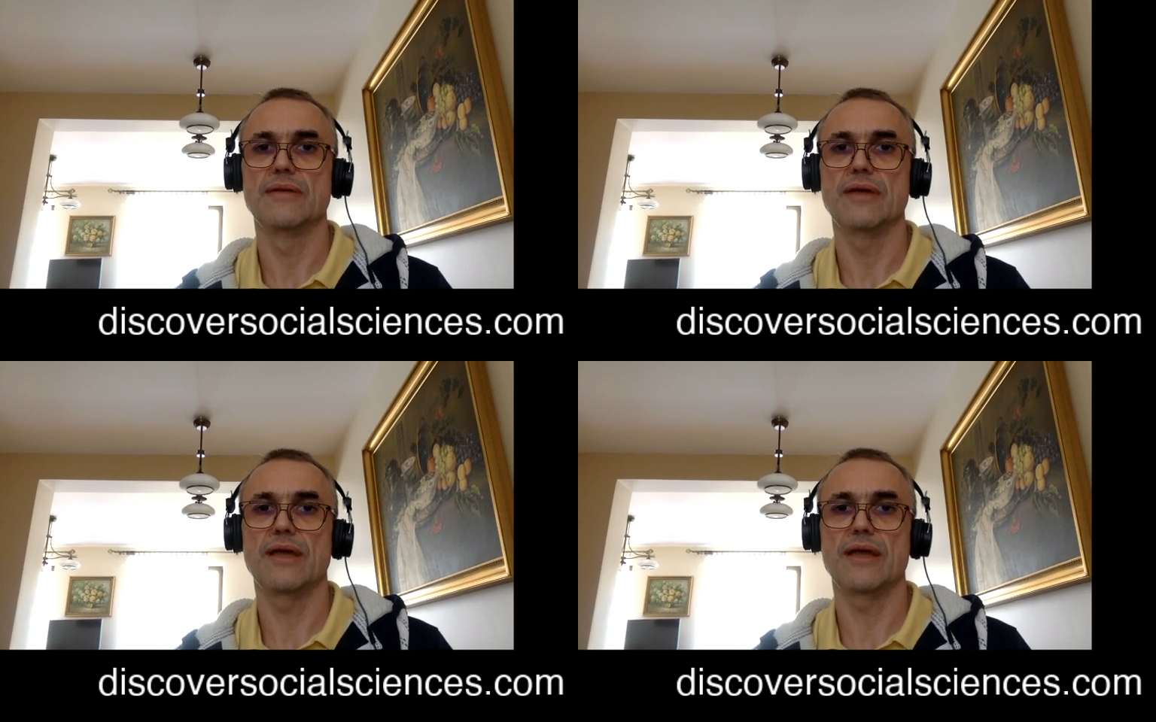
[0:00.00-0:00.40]

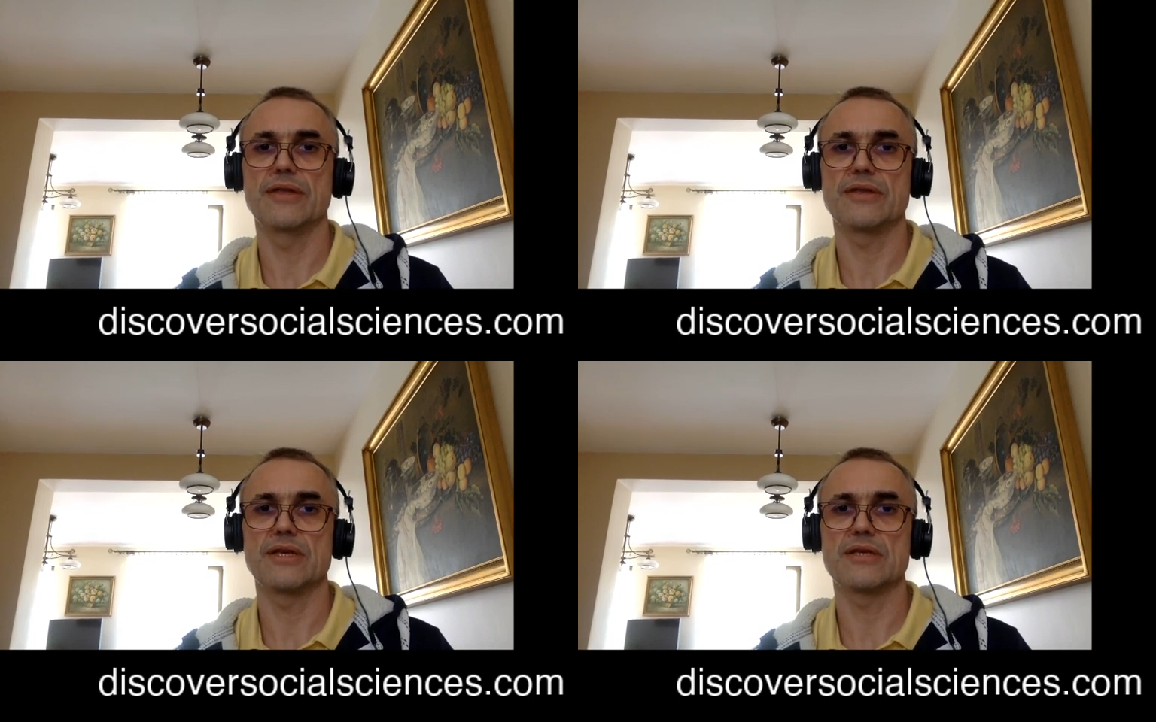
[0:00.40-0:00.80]

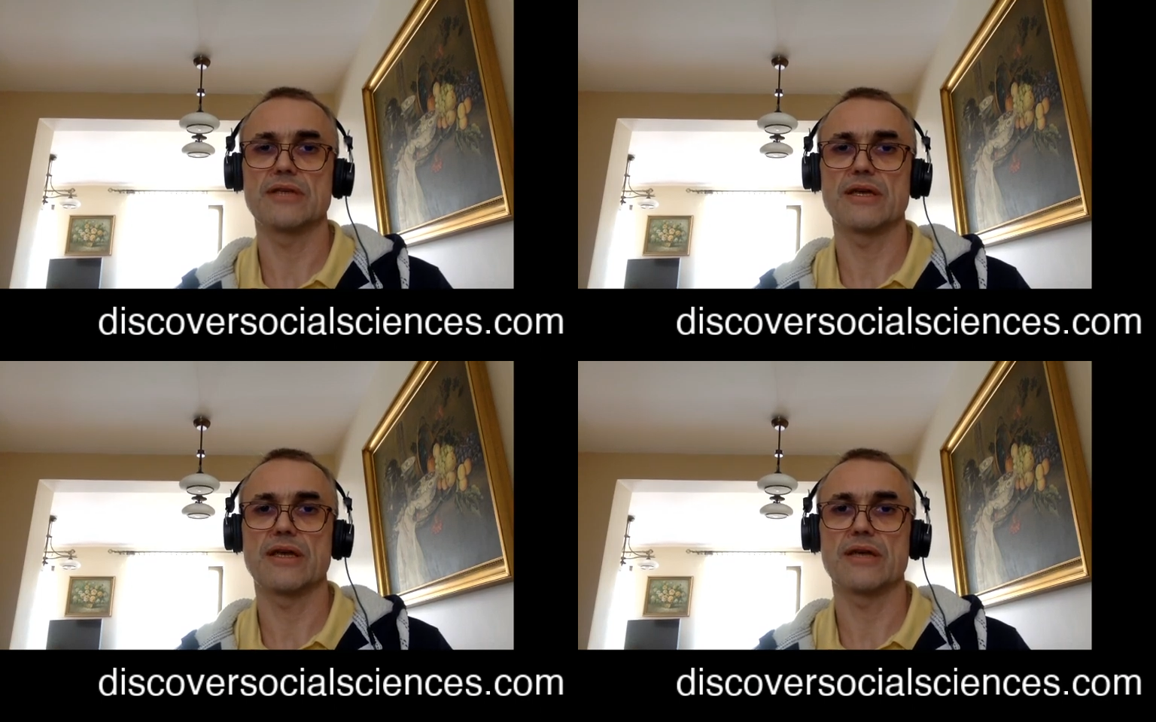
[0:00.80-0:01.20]
and
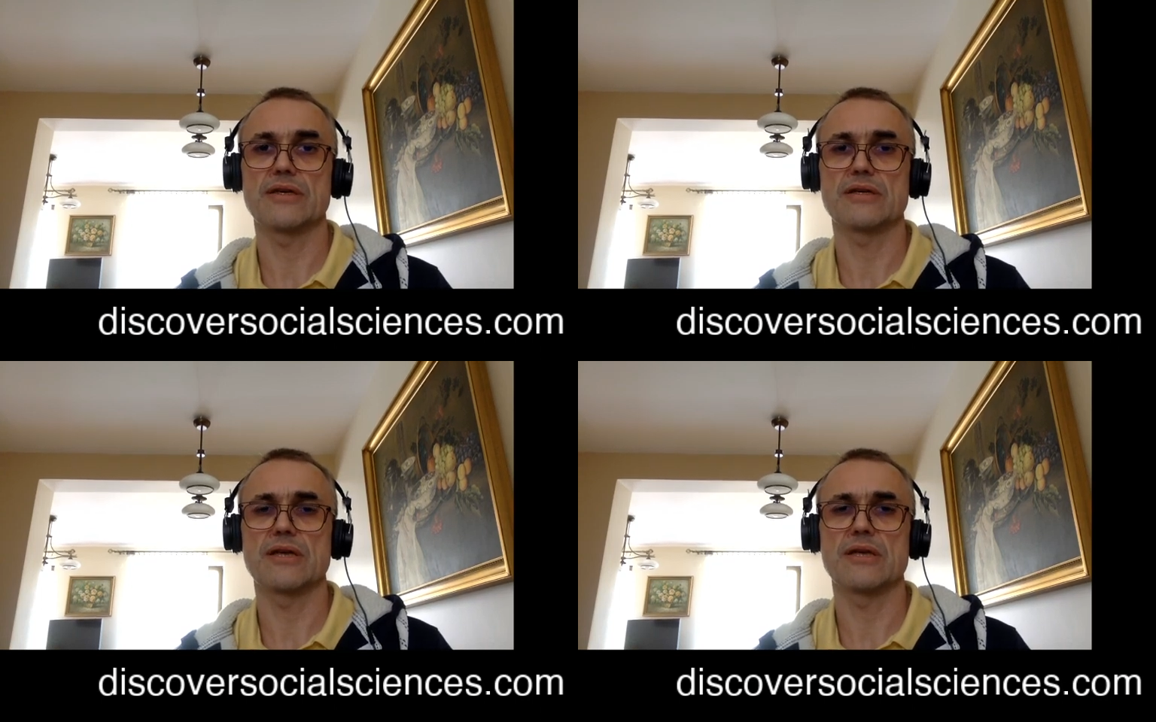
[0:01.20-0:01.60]

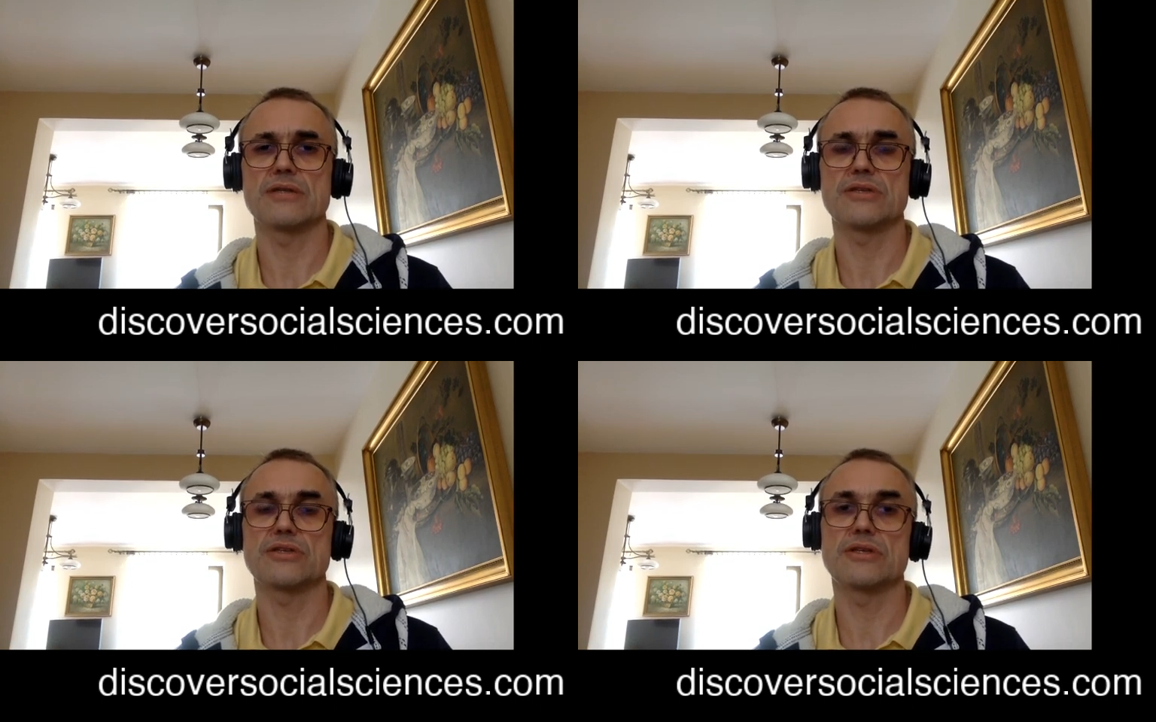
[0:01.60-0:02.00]

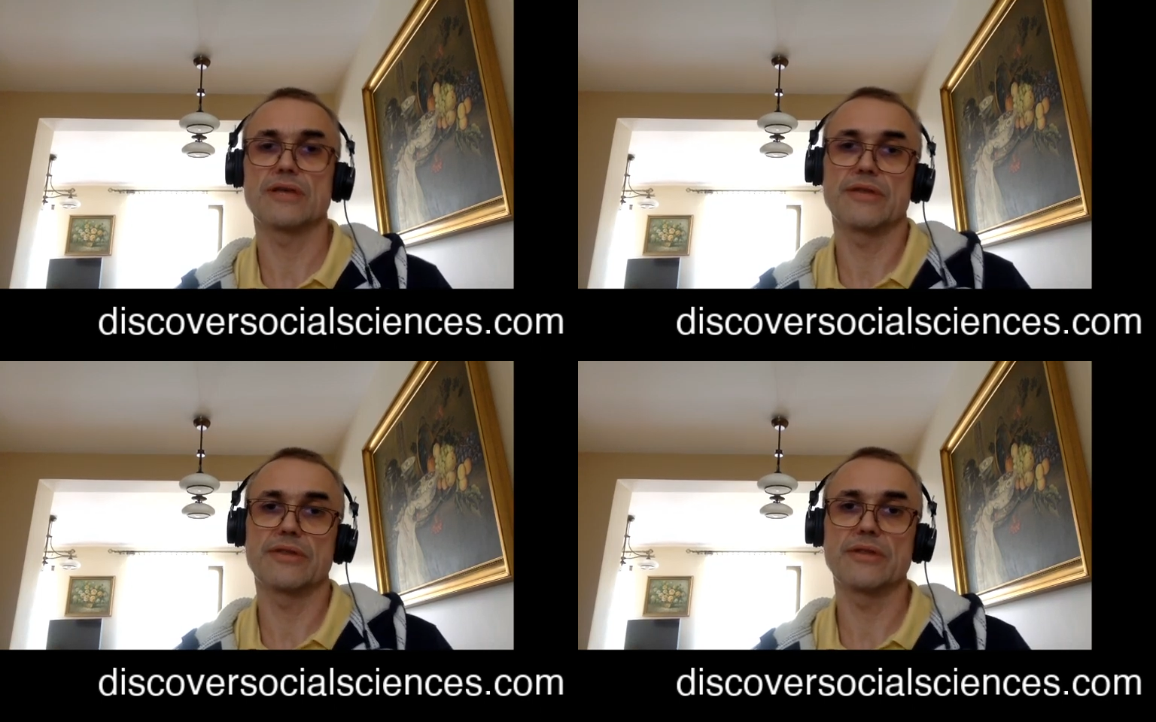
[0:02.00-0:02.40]
essentially
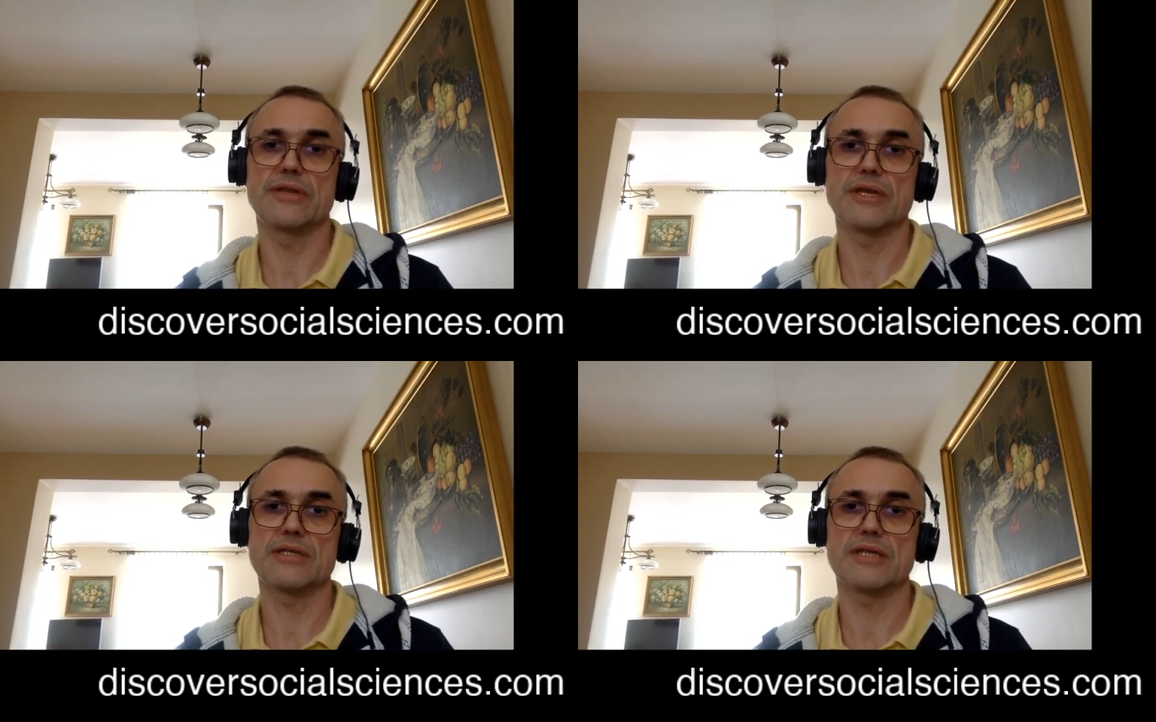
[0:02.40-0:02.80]
until the
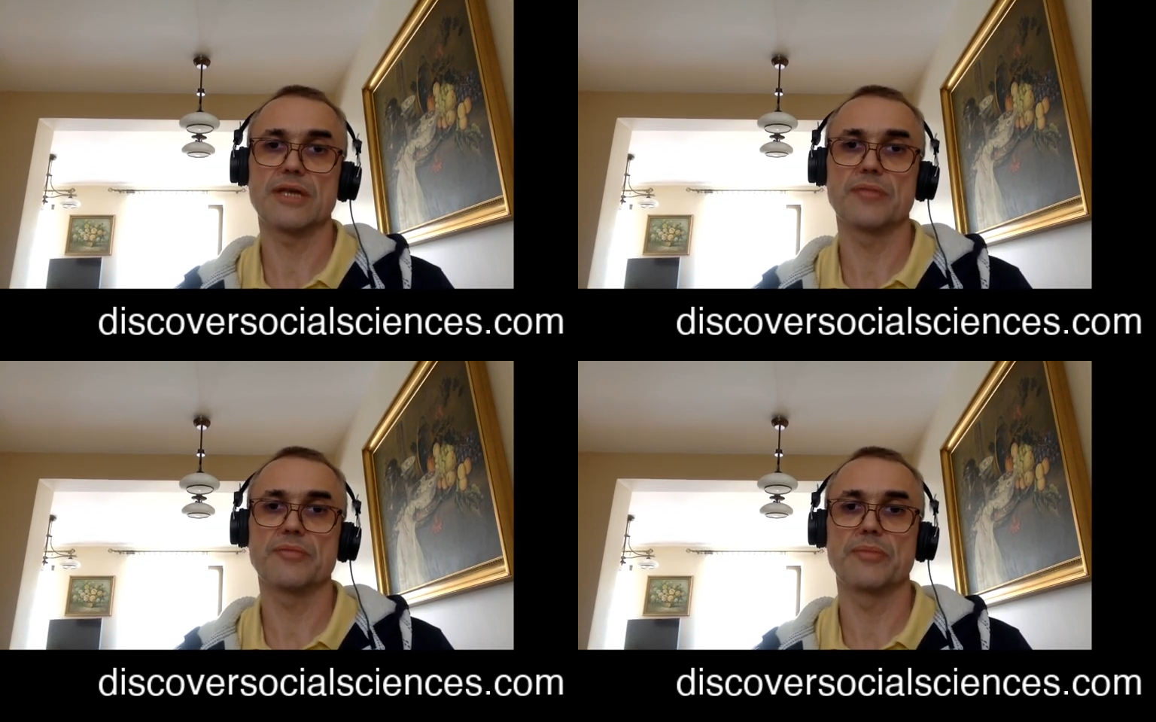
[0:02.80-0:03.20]
next
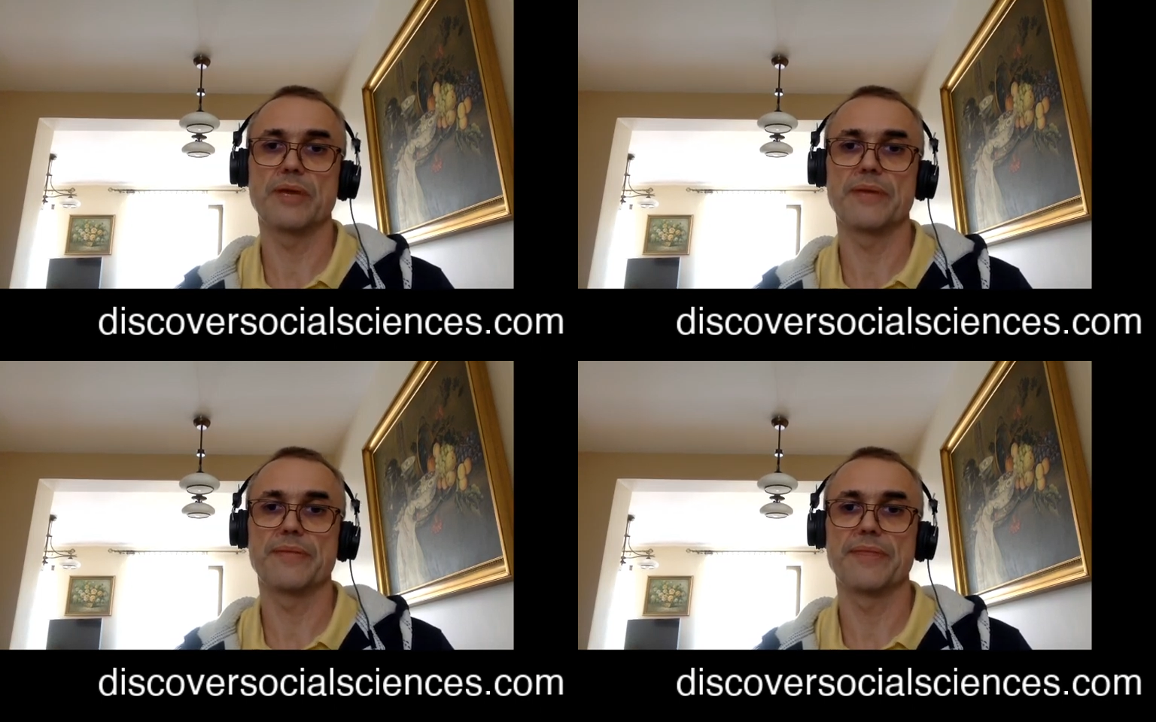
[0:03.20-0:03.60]
time.
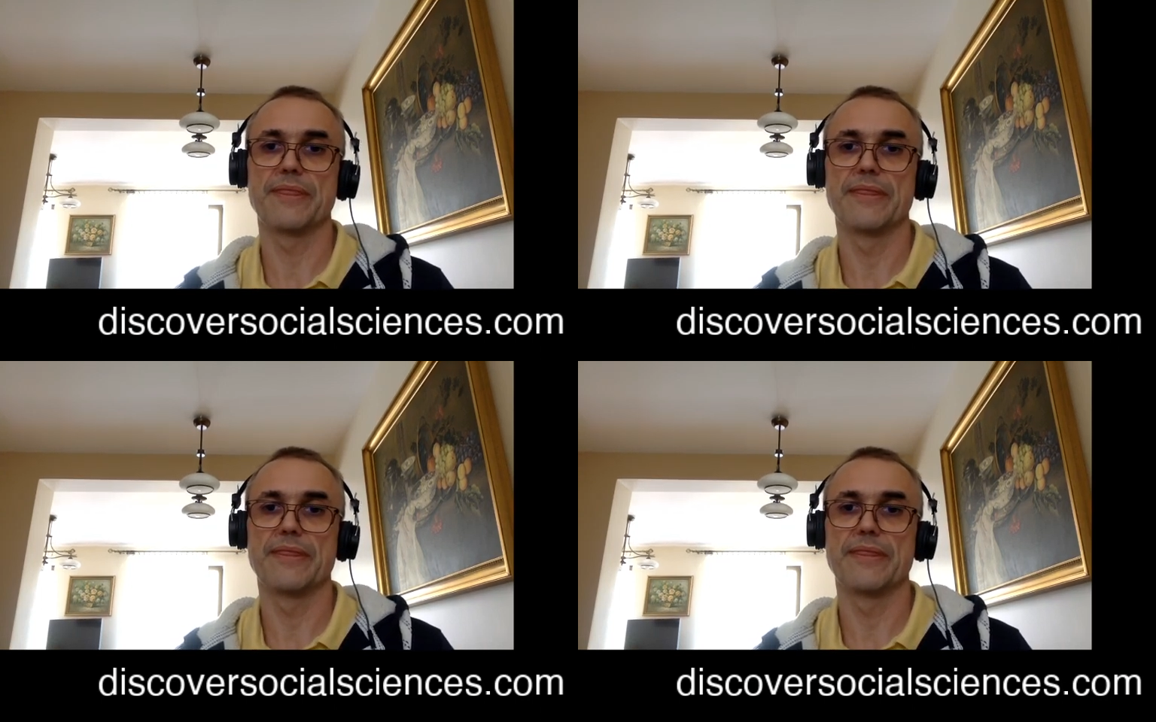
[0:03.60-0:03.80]
Bye.